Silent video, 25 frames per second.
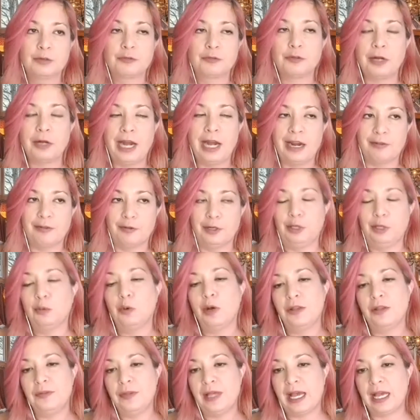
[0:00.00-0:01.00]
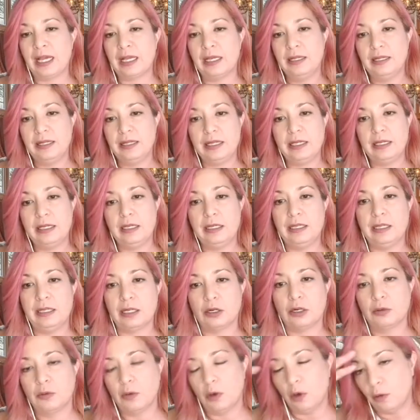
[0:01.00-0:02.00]
for everyone that
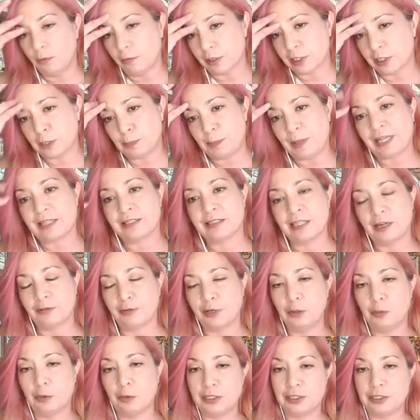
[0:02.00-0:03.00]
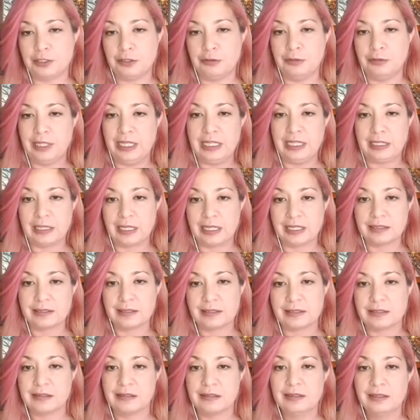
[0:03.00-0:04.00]
respects everyone's
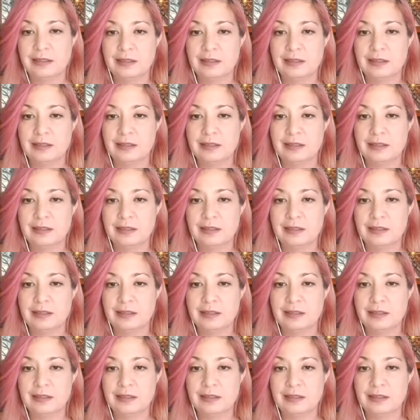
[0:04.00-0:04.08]
uniqueness